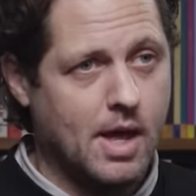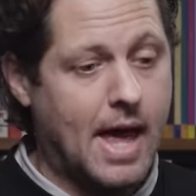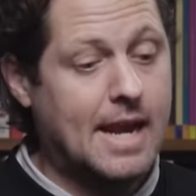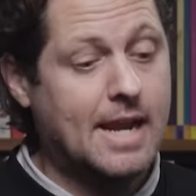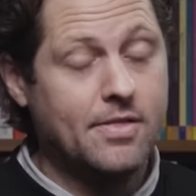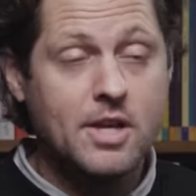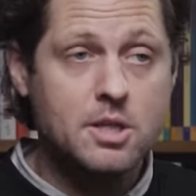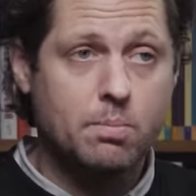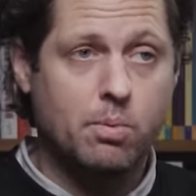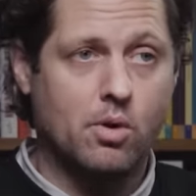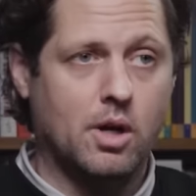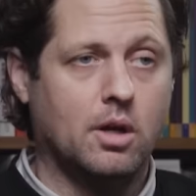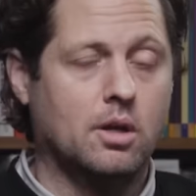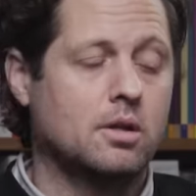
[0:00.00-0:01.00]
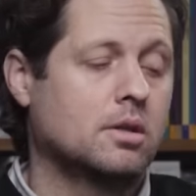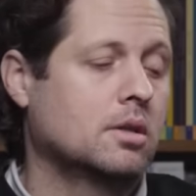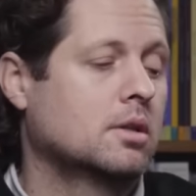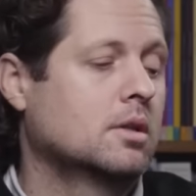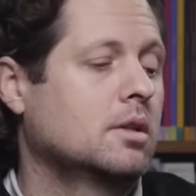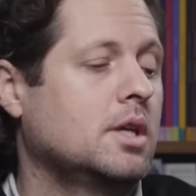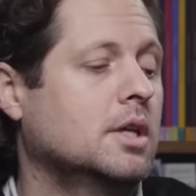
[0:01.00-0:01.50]
And at this point,
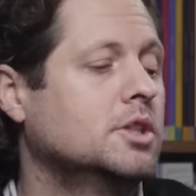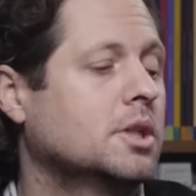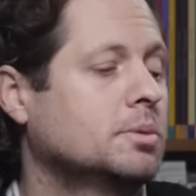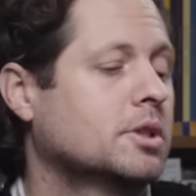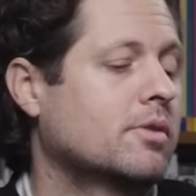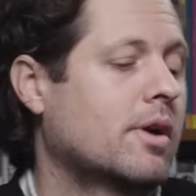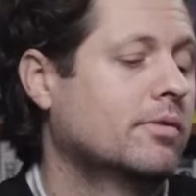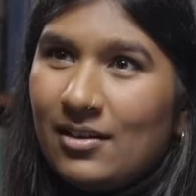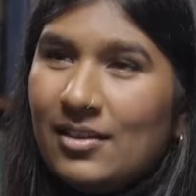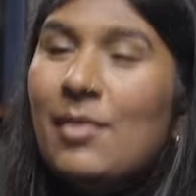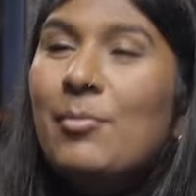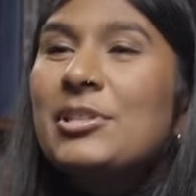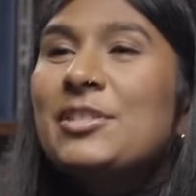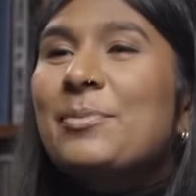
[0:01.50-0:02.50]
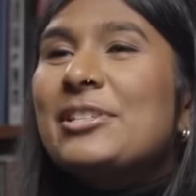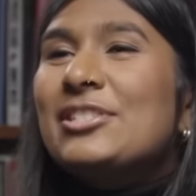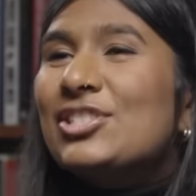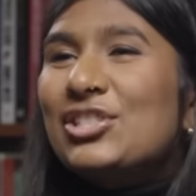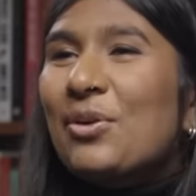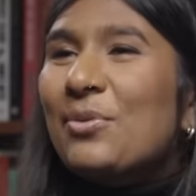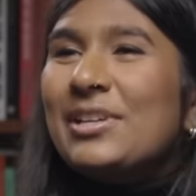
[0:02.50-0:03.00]
the Egyptian revolutionaries... That must have
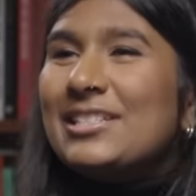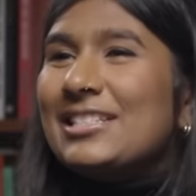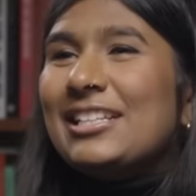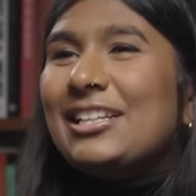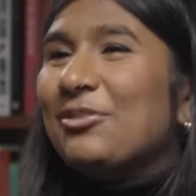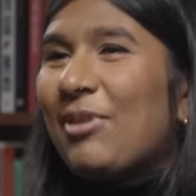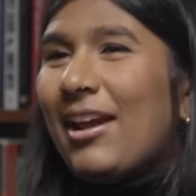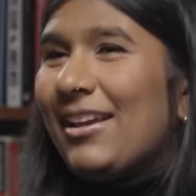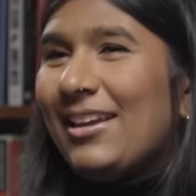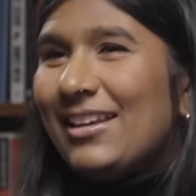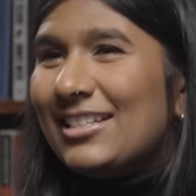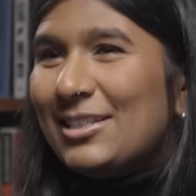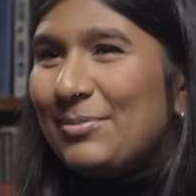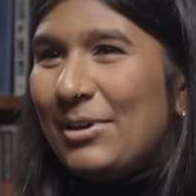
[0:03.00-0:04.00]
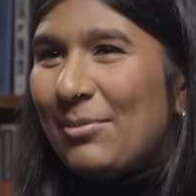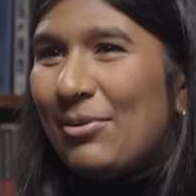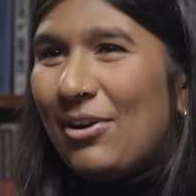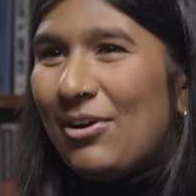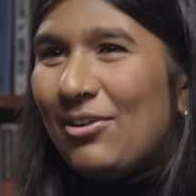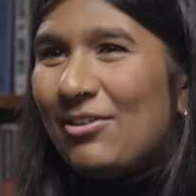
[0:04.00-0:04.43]
been so exhilarating to be a part